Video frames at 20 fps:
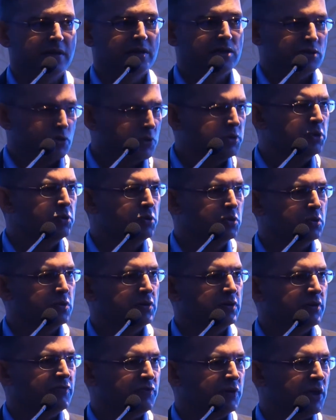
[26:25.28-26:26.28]
So
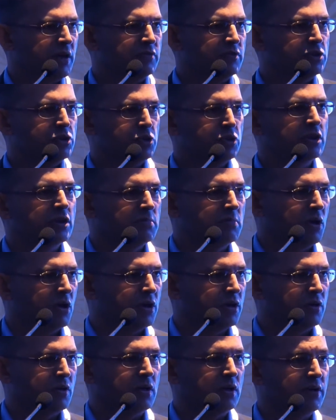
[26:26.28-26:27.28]
if you have the sugar
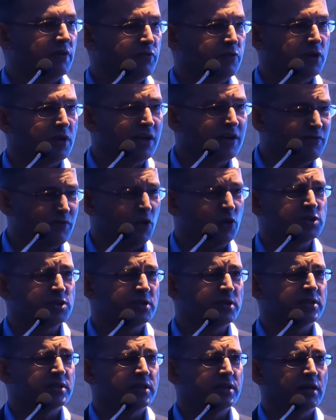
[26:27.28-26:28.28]
molecule, if you're
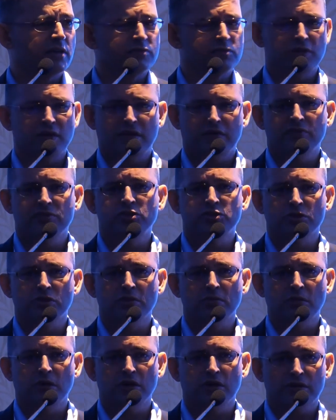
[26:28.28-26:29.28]
unfortunate enough to have the sugar
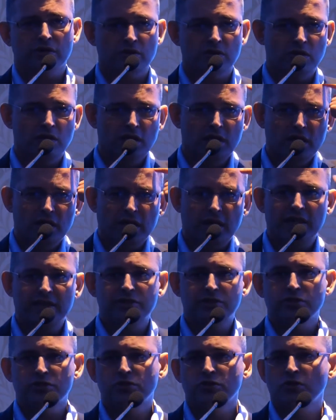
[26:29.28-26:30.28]
molecule, head
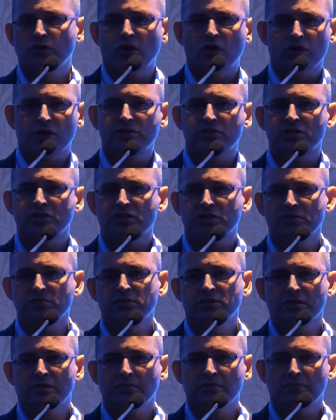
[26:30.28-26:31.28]
to toe, all your systems
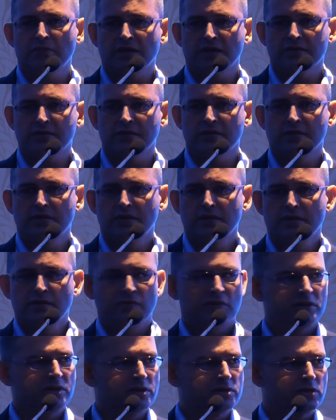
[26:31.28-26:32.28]
are impacted.
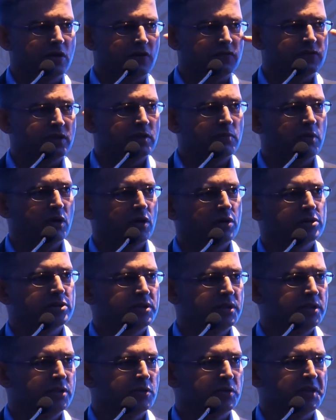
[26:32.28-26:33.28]
Whether it's
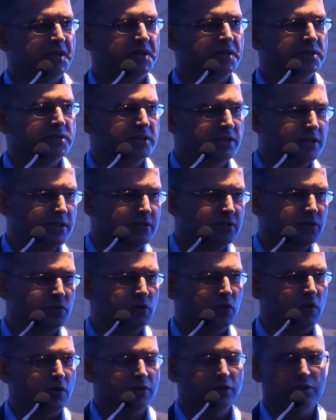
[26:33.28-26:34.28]
ophthalmology, your ENT,
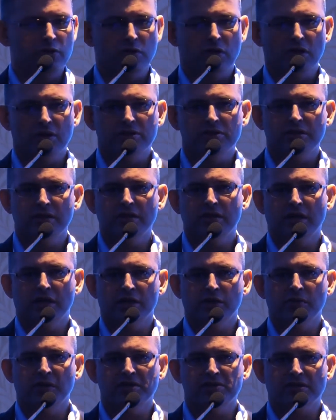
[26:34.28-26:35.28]
neurology,
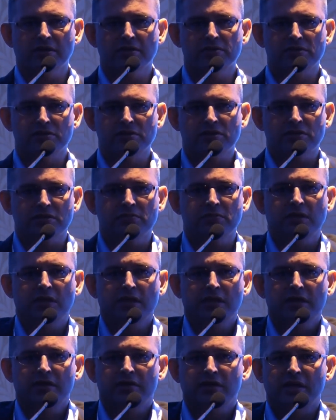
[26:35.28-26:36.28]
cardiovascular system,
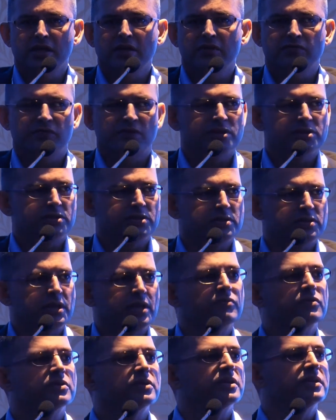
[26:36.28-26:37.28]
renal functions,
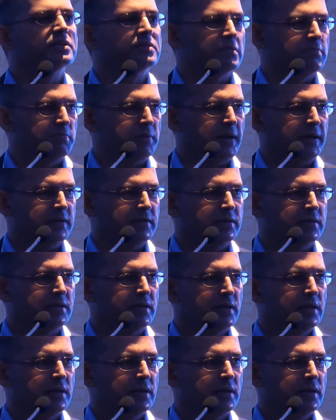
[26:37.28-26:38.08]
everything is impacted.